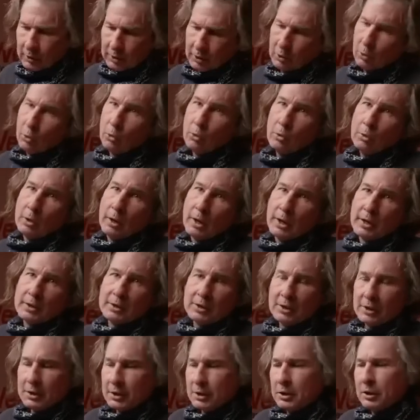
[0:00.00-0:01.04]
The whole
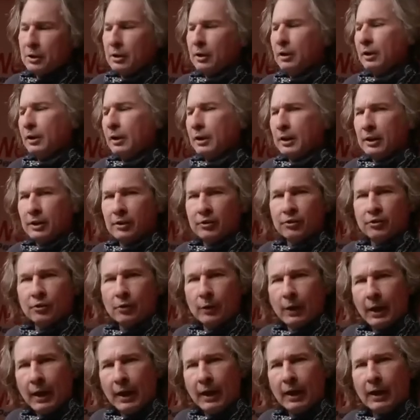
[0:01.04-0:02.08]
idea here is
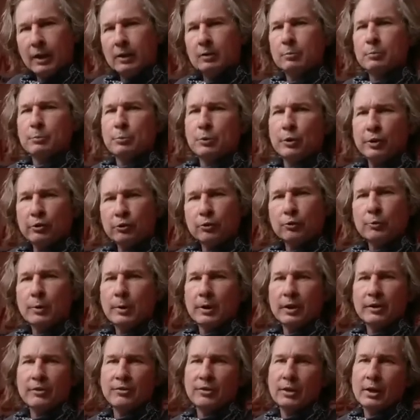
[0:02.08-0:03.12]
to add
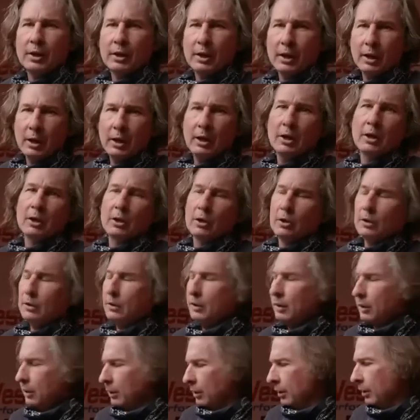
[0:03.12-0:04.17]
pressurized
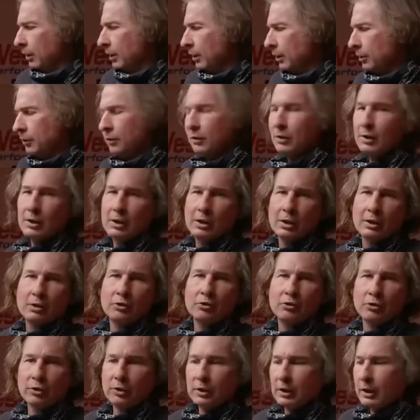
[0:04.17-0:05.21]
air into the
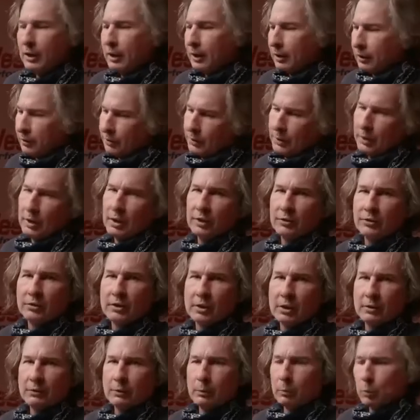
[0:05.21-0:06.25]
engine,
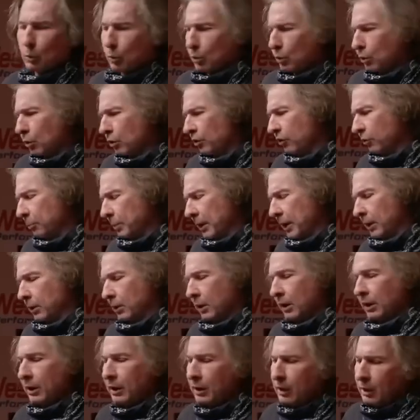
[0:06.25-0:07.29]
thus giving more
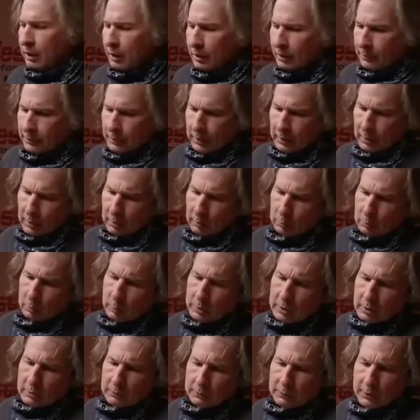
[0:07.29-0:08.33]
horsepower. Now,
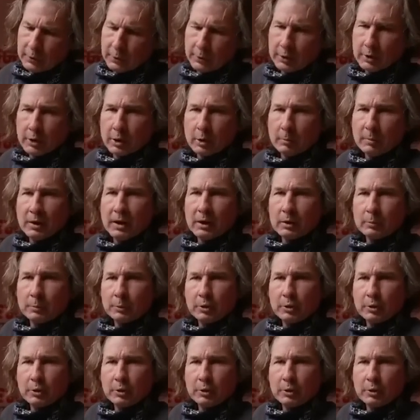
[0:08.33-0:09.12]
we can vary the amount of